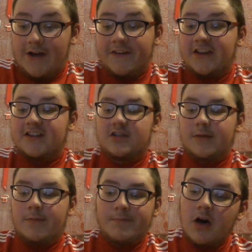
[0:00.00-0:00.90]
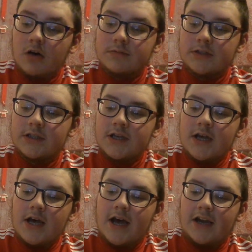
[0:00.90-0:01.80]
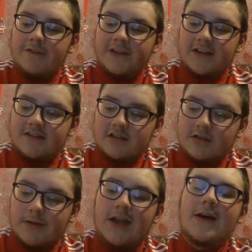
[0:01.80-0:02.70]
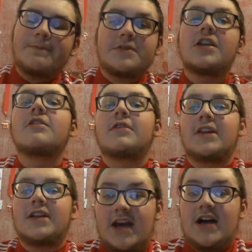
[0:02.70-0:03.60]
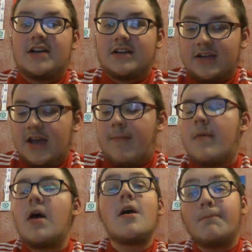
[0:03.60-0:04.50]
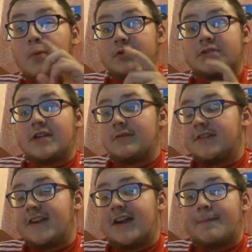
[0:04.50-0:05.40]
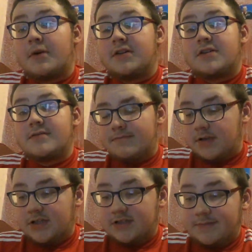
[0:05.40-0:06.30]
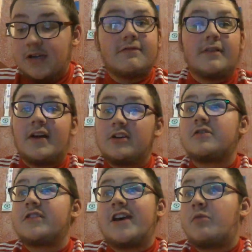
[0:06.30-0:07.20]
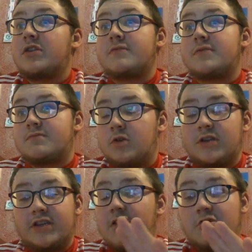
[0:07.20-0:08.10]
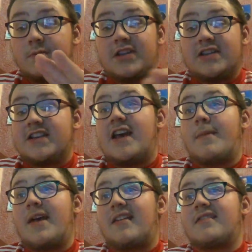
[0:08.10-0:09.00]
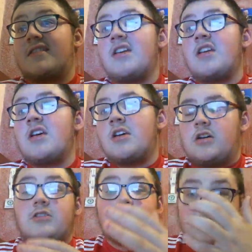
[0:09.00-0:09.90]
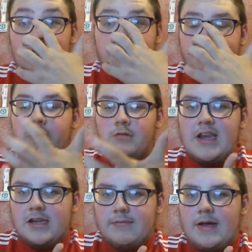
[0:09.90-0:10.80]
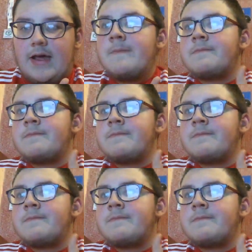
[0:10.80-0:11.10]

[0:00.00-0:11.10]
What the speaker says: I think it's going to be boring and I think it's going to be an absolutely cack game. But I will take a point because I'll be honest with you, I don't care what the outcome of this game is because we're still through anyway.